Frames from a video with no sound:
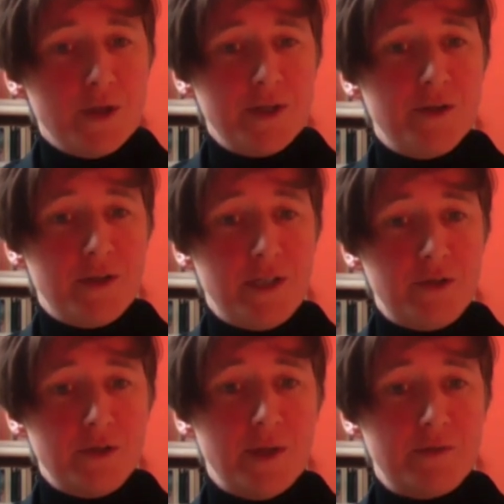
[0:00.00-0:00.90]
I know that you
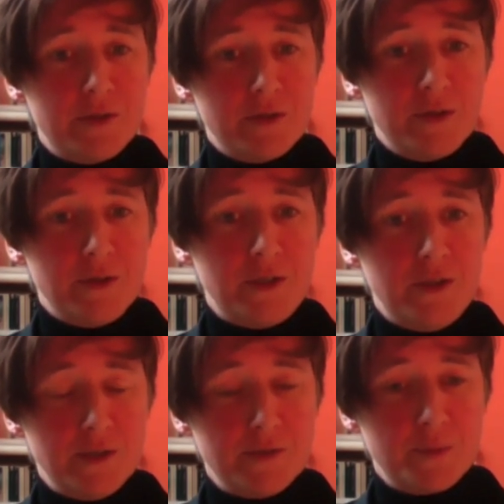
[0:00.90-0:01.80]
do have to
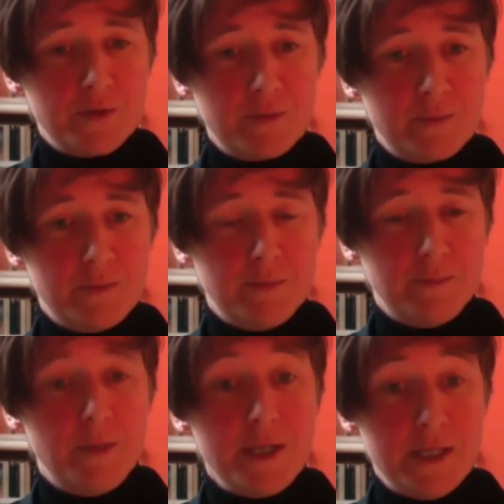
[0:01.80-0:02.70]
put some
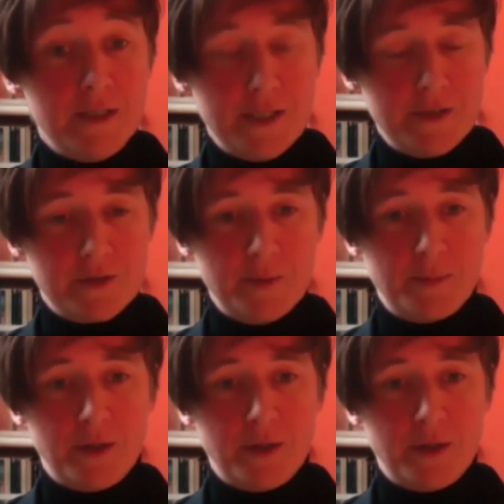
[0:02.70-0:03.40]
money into it, but